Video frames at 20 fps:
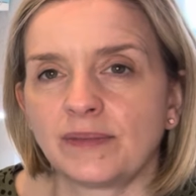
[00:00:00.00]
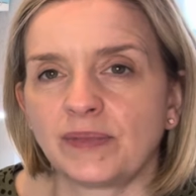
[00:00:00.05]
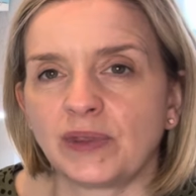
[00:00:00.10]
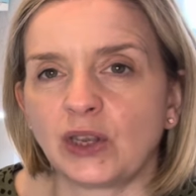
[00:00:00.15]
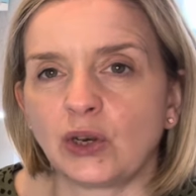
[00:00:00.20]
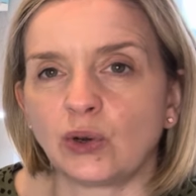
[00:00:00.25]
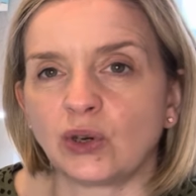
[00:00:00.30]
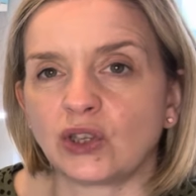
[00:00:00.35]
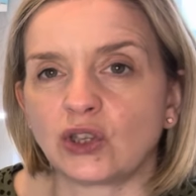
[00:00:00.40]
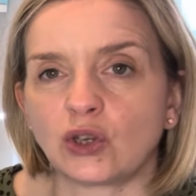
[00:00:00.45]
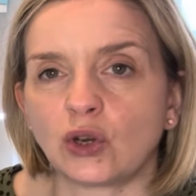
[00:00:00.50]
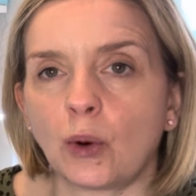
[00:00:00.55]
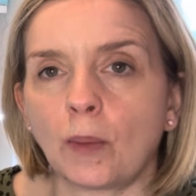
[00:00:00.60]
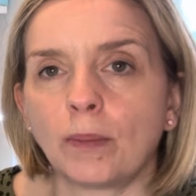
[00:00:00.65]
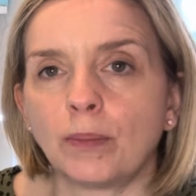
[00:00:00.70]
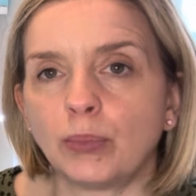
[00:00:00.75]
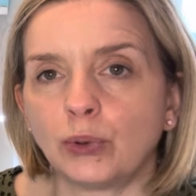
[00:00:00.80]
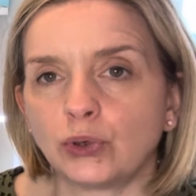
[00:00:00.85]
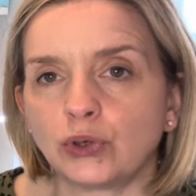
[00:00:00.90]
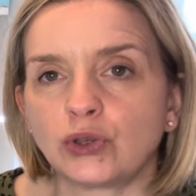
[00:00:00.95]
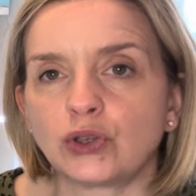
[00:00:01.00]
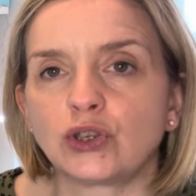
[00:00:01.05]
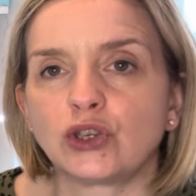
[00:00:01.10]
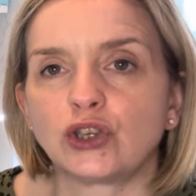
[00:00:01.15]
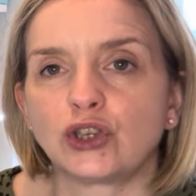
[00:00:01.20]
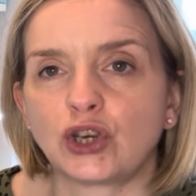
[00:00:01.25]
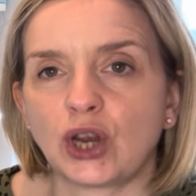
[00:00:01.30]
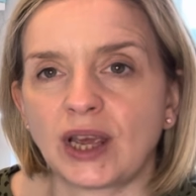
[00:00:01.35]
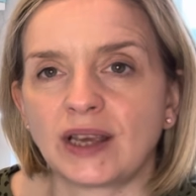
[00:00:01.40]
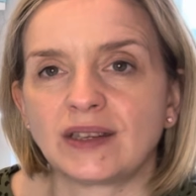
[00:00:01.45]
You know, it's not bust,
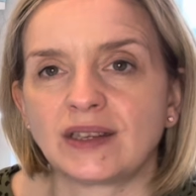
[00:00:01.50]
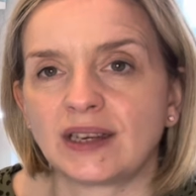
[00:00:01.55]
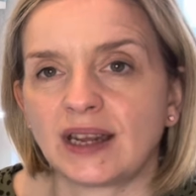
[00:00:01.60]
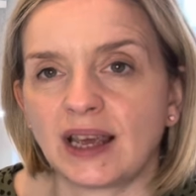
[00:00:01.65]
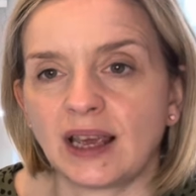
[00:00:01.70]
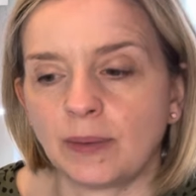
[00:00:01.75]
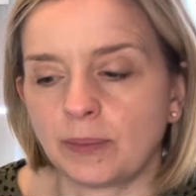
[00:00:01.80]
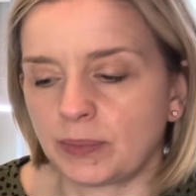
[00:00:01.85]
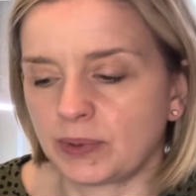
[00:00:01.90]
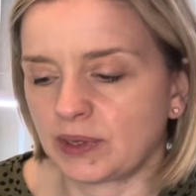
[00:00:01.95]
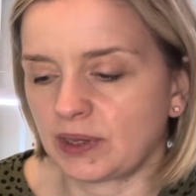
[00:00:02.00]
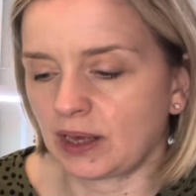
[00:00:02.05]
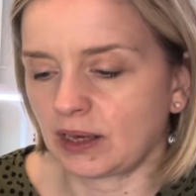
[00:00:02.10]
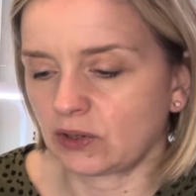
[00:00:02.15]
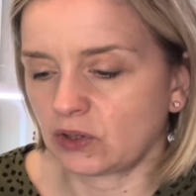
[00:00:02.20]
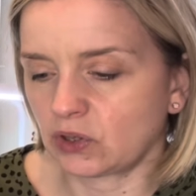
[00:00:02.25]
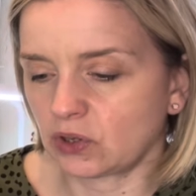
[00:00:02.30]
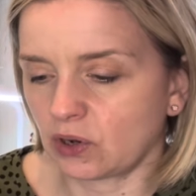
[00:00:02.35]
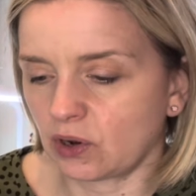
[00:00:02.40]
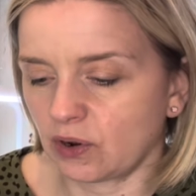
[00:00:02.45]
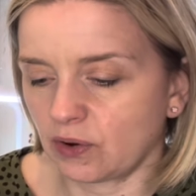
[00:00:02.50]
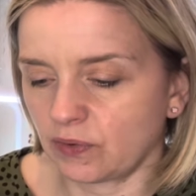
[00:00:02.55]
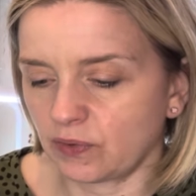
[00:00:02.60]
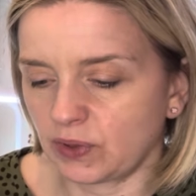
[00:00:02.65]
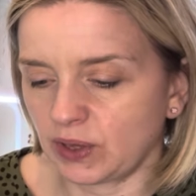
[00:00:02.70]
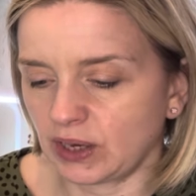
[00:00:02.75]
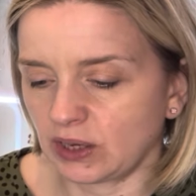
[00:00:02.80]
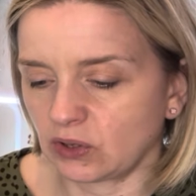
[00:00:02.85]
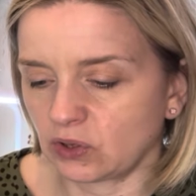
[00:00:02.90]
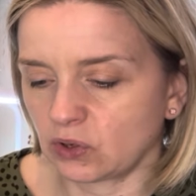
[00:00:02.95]
chest, hips, that sort of
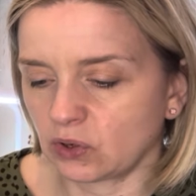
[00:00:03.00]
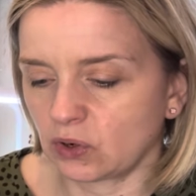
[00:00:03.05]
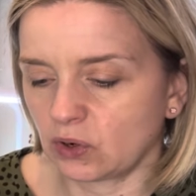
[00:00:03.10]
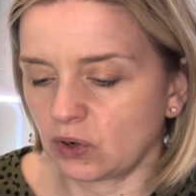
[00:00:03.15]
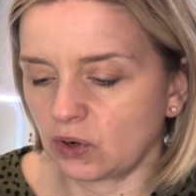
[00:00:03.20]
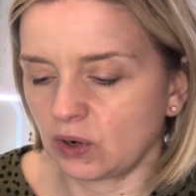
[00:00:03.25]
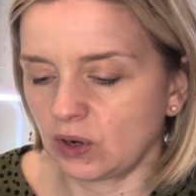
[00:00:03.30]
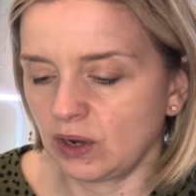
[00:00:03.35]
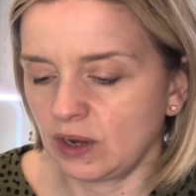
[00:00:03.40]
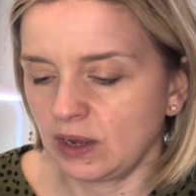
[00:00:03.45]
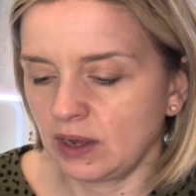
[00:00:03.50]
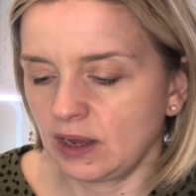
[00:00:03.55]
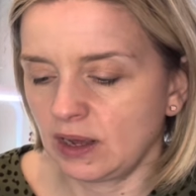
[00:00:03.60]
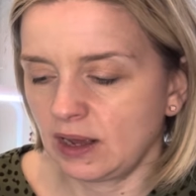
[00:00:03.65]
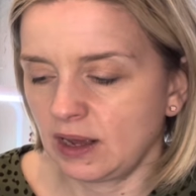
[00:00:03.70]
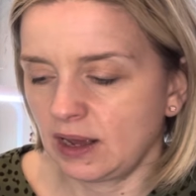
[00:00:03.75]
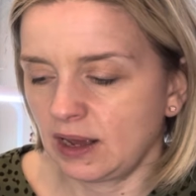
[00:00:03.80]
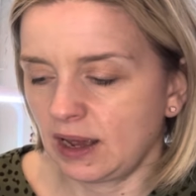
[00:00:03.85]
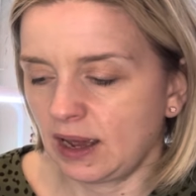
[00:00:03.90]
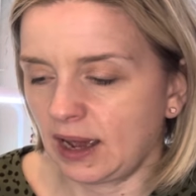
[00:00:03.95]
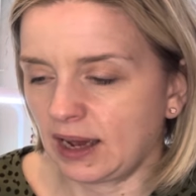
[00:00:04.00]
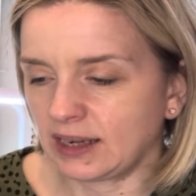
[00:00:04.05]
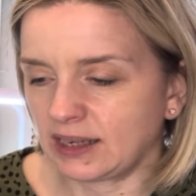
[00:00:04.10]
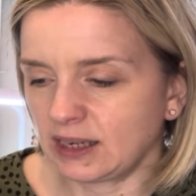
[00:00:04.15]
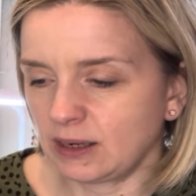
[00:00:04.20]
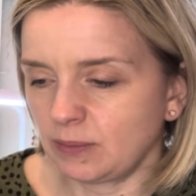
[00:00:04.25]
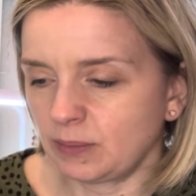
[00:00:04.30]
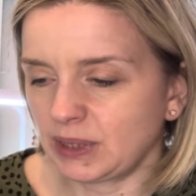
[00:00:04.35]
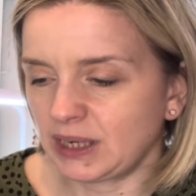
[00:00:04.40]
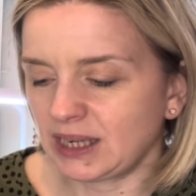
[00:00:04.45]
thing. So I
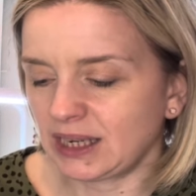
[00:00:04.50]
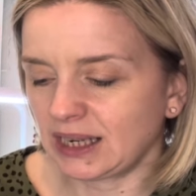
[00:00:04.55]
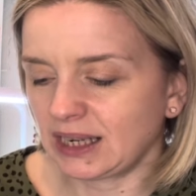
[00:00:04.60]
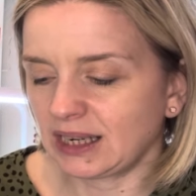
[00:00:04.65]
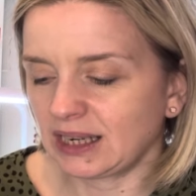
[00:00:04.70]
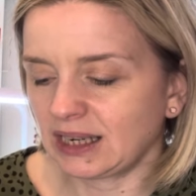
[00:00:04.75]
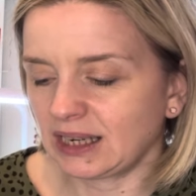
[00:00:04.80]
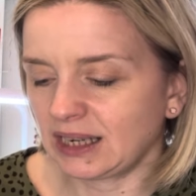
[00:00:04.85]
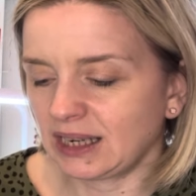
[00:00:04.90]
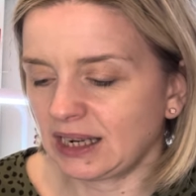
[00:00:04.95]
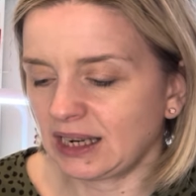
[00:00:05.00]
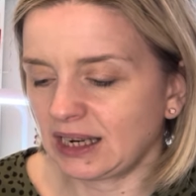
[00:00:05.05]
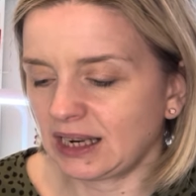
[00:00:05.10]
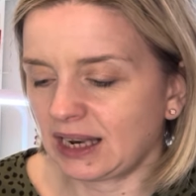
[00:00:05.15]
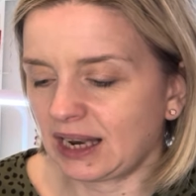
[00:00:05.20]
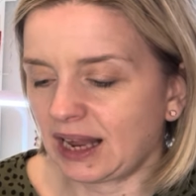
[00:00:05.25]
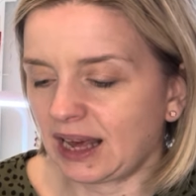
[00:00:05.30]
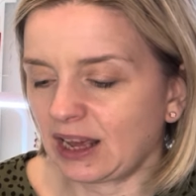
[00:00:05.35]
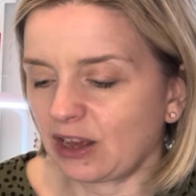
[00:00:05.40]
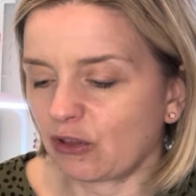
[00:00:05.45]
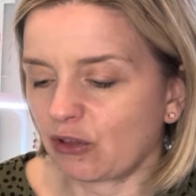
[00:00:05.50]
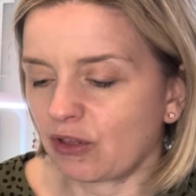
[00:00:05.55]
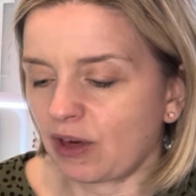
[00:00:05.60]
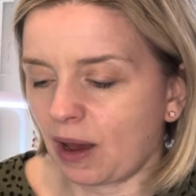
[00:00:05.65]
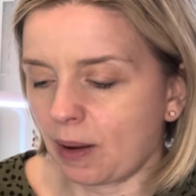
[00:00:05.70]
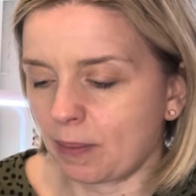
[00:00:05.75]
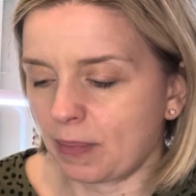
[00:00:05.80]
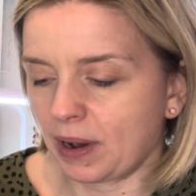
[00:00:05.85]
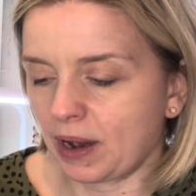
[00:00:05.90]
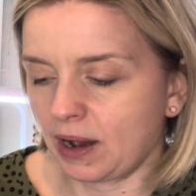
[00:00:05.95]
didn't particularly like
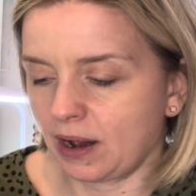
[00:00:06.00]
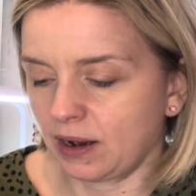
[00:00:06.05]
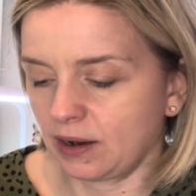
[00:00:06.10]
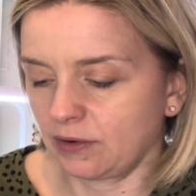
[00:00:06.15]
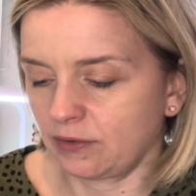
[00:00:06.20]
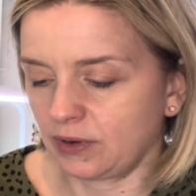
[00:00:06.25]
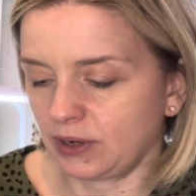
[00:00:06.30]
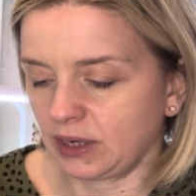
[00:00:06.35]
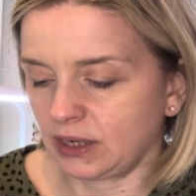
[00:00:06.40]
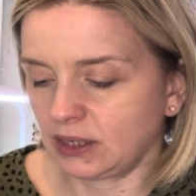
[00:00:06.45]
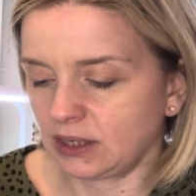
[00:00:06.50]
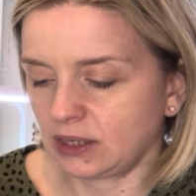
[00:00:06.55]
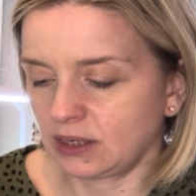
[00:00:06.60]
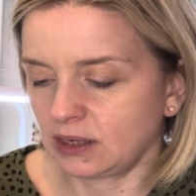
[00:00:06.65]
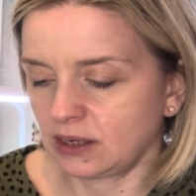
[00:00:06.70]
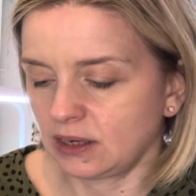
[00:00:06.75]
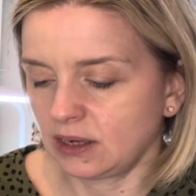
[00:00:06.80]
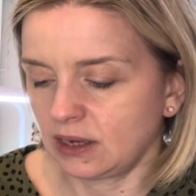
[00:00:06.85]
that part of it.